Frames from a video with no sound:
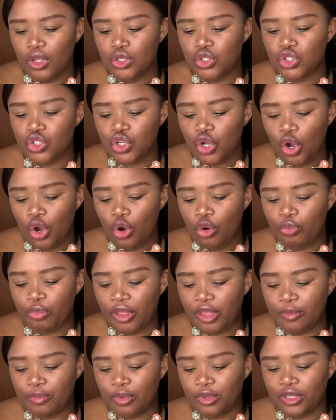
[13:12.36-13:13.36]
show
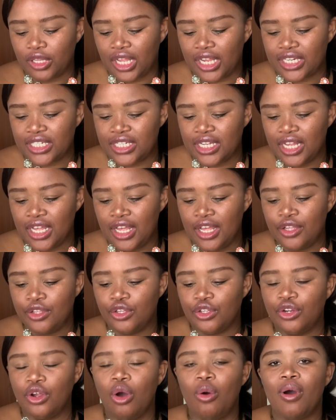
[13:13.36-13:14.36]
people that,
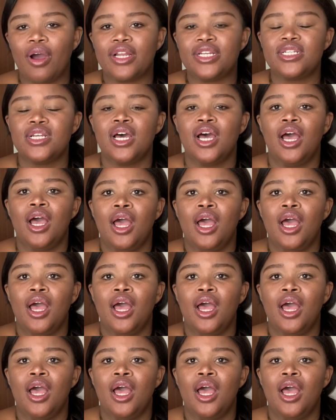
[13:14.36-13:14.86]
you know what,